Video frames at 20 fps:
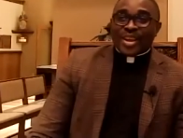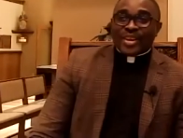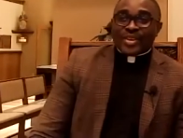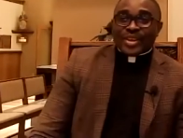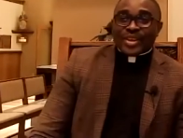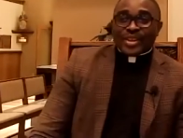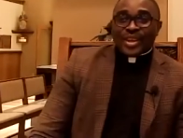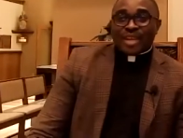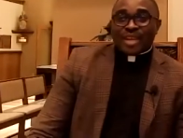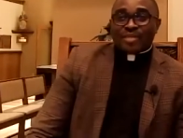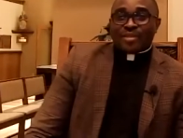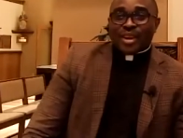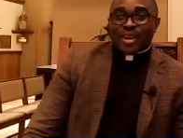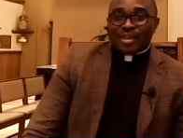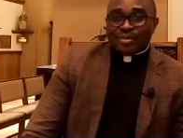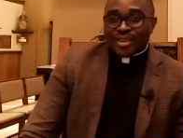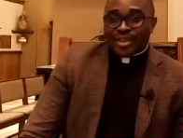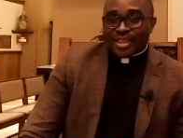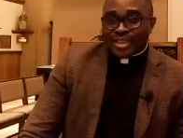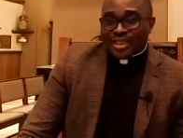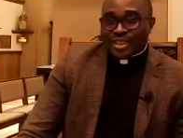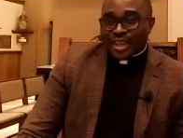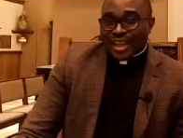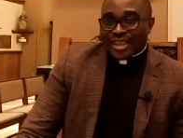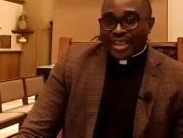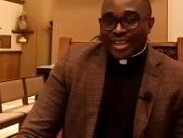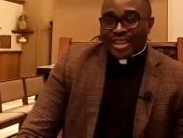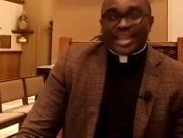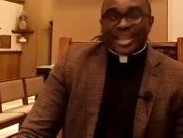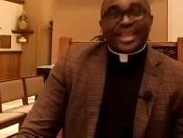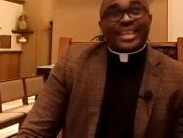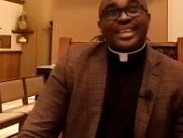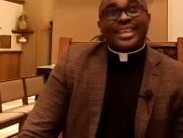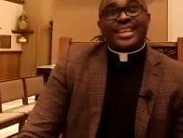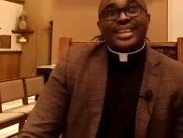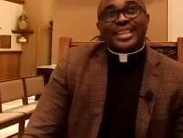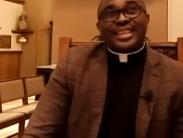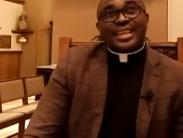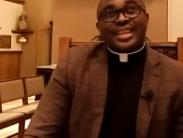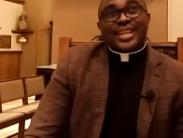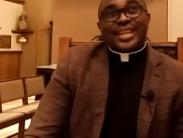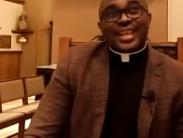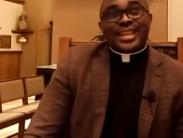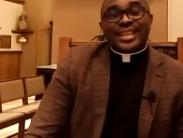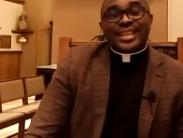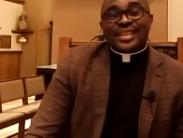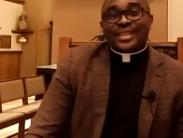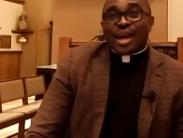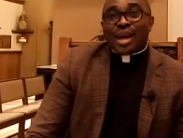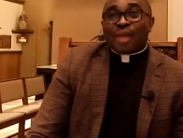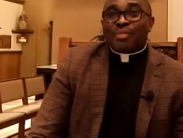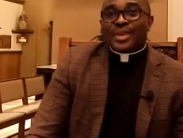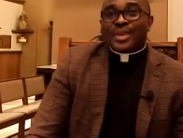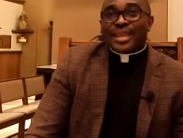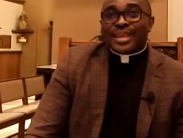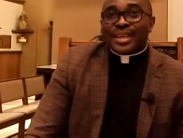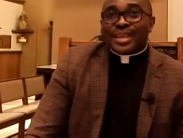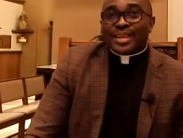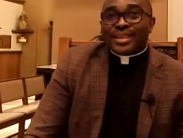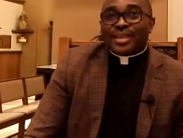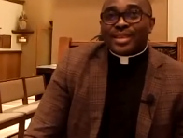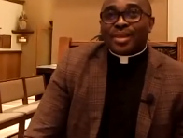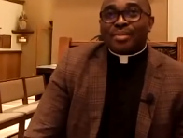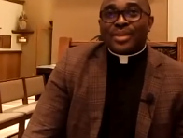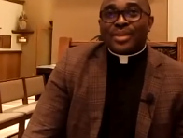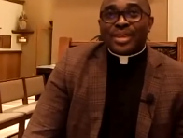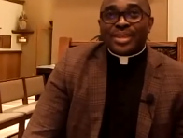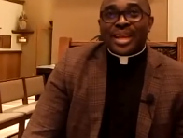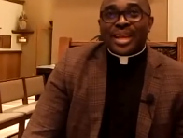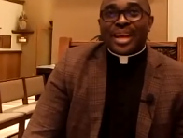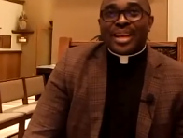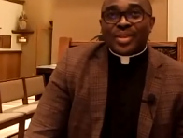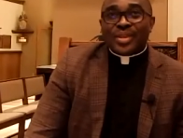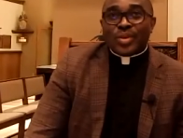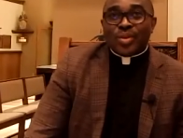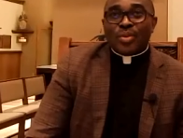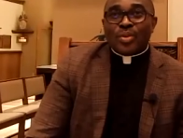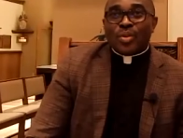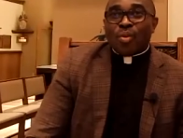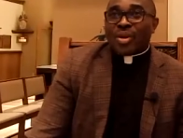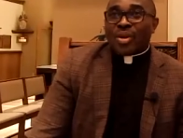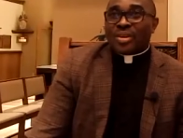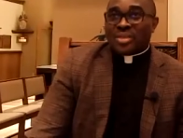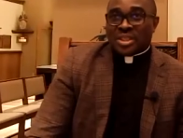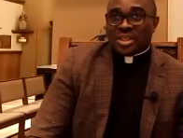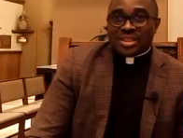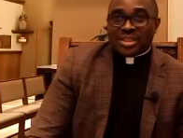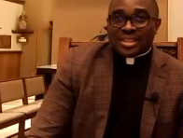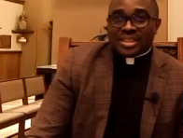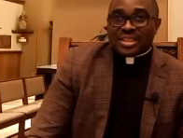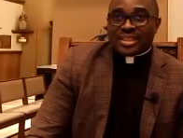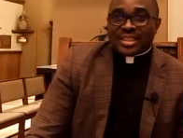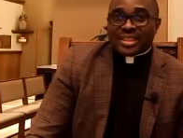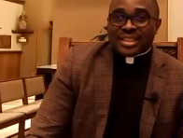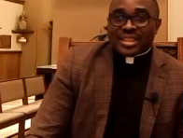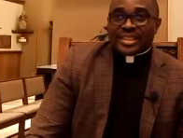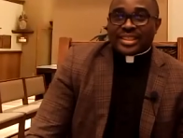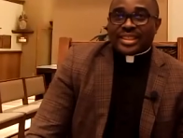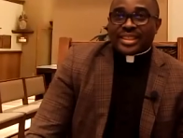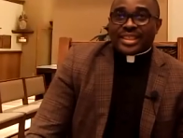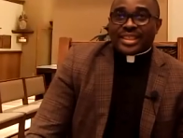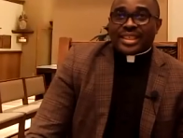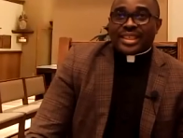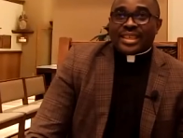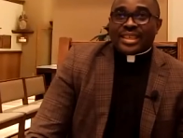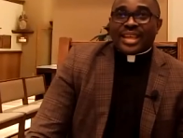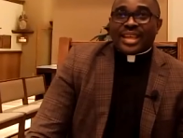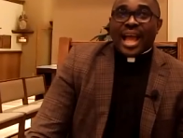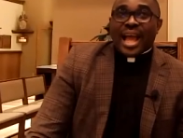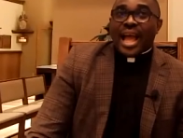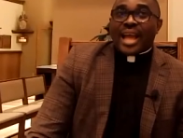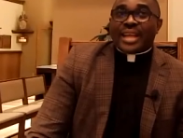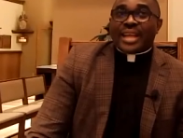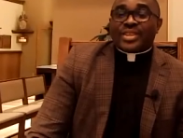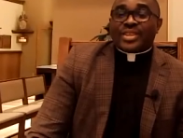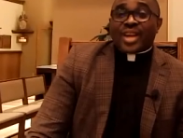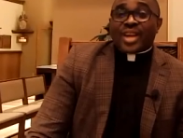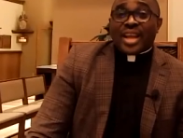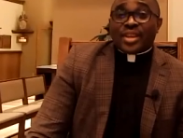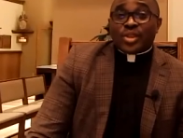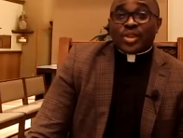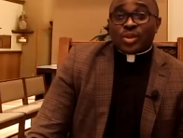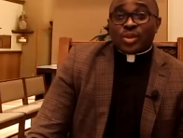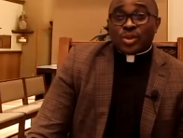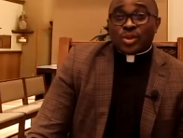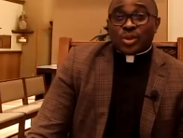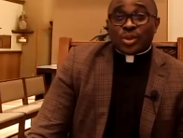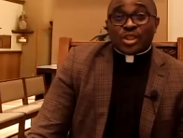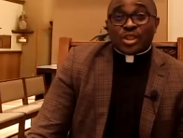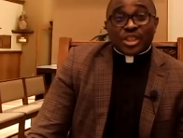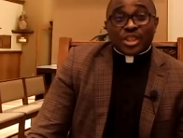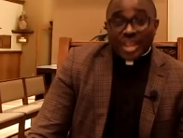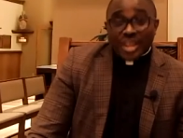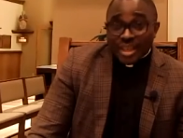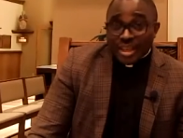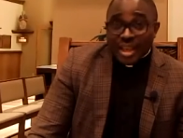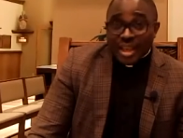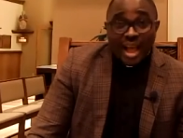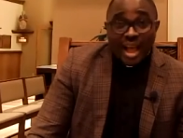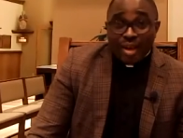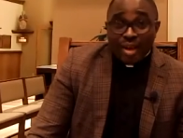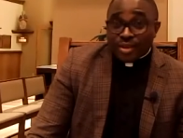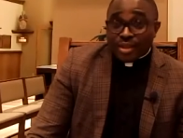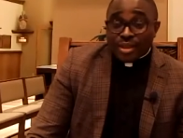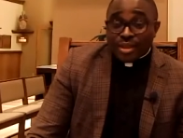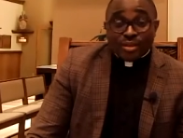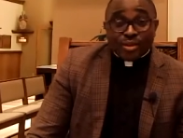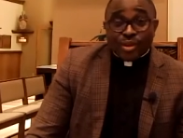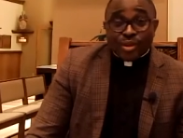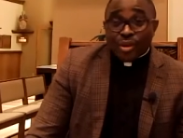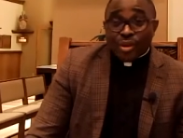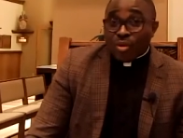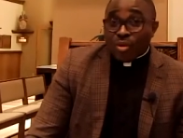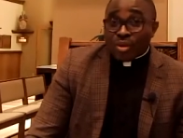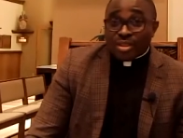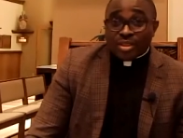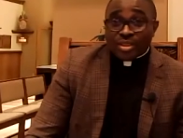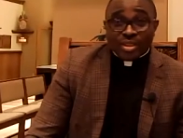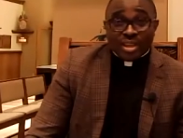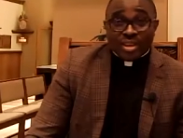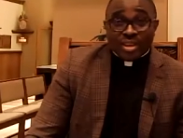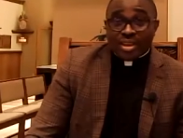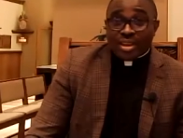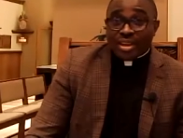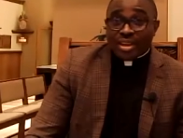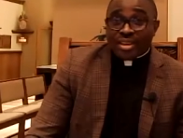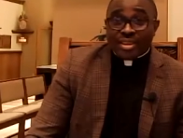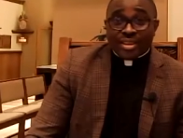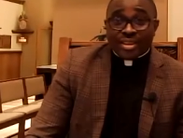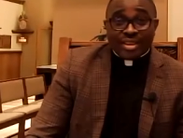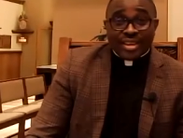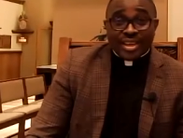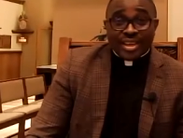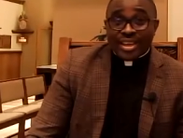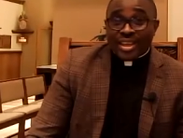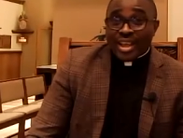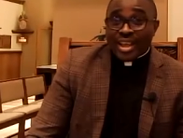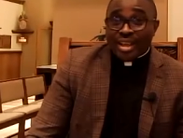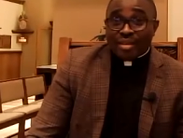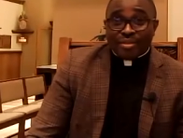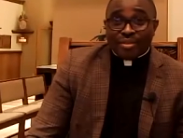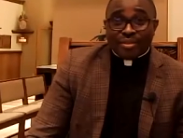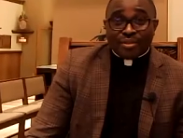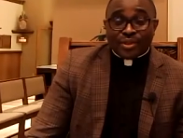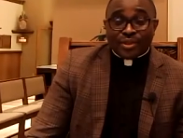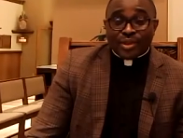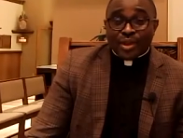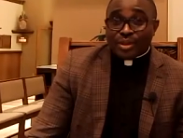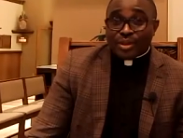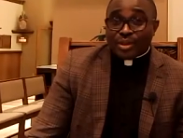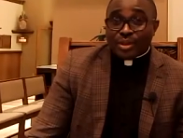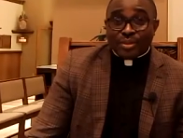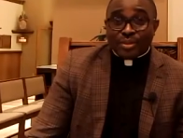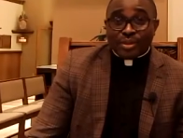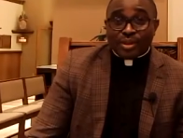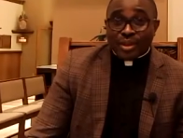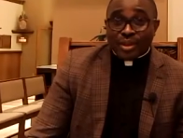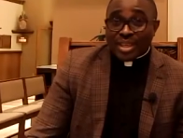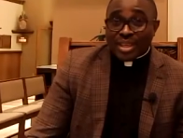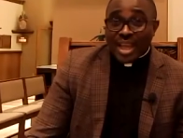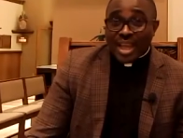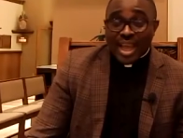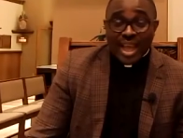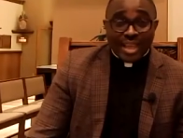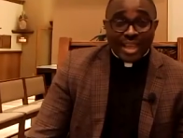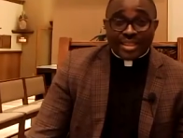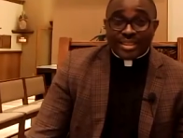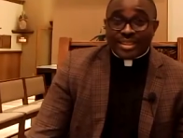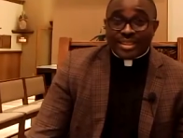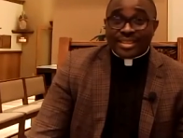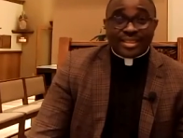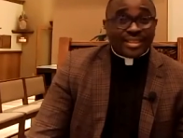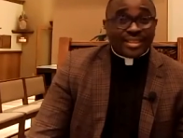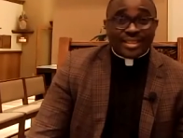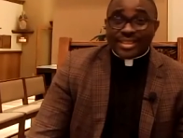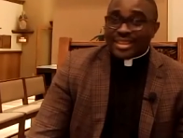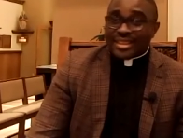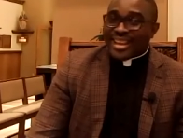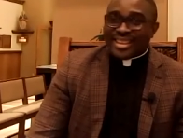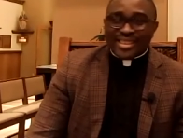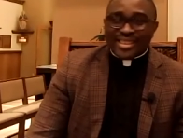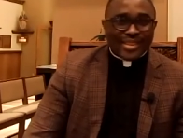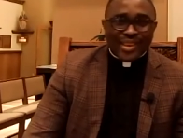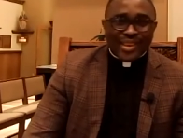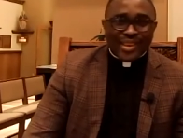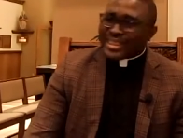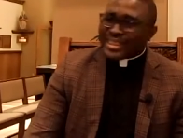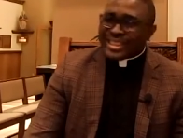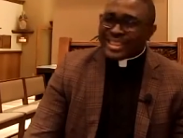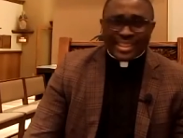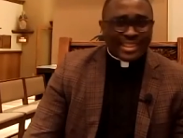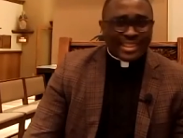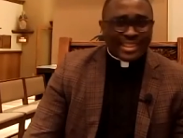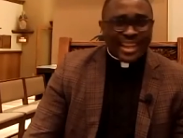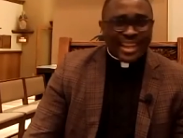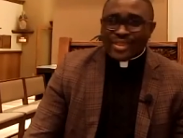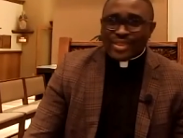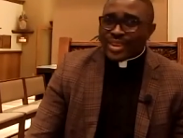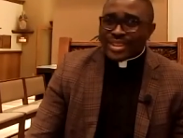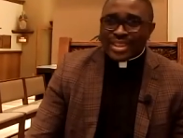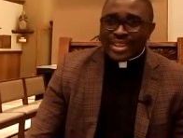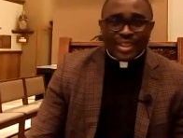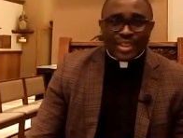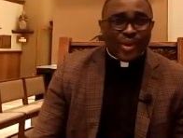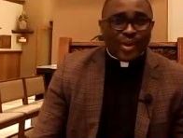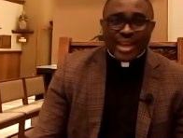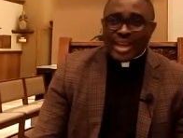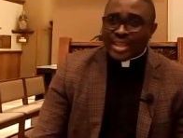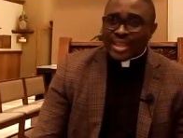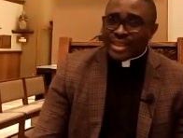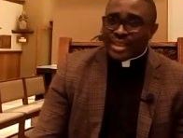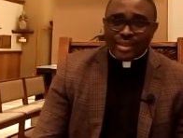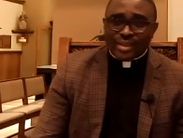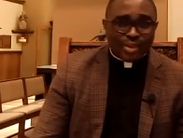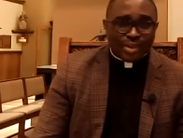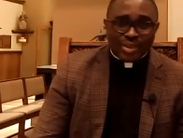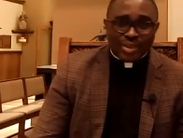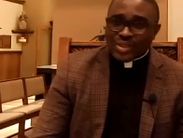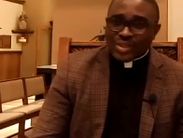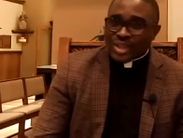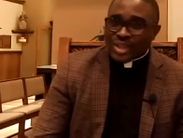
just like Father Vin said, the, the topic is something that you'll be wondering I tried to check out if someone really have done something on that. There is nothing in, there's nothing connected to